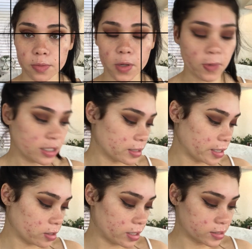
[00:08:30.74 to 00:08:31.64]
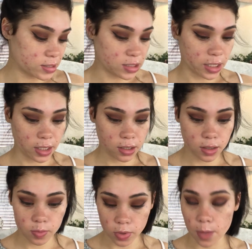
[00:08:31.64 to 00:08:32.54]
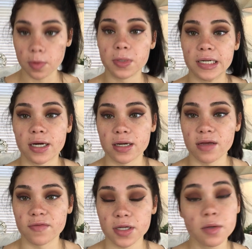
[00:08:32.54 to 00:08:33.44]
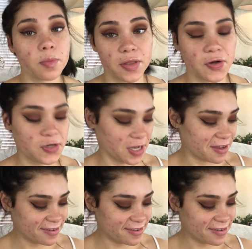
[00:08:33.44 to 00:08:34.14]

so my wing liner is done. Probably not even, but they're done.